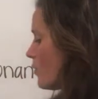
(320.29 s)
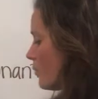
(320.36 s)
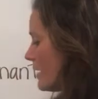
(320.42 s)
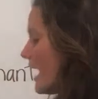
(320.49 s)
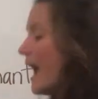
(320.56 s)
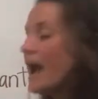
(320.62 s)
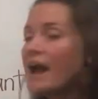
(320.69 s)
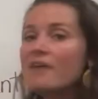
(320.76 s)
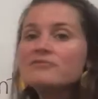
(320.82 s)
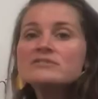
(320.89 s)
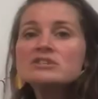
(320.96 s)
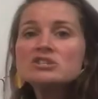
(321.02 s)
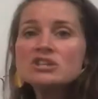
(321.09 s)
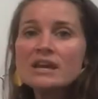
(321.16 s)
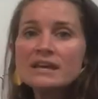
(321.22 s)
we have
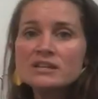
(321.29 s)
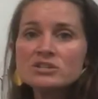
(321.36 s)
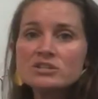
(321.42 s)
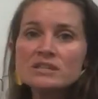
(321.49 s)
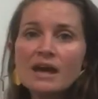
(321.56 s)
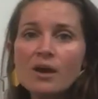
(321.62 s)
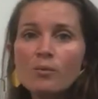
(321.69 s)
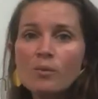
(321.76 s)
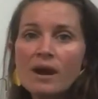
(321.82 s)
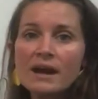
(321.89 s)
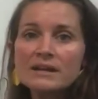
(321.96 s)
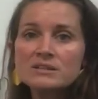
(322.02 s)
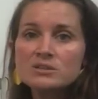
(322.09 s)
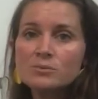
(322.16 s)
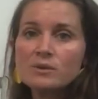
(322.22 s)
to change that
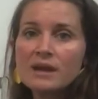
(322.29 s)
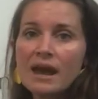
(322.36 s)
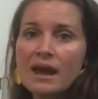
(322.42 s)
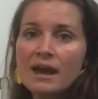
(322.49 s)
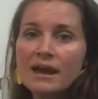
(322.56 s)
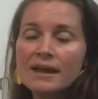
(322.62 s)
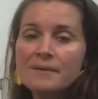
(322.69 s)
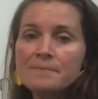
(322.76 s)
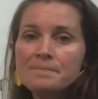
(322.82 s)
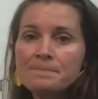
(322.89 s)
Y to an I.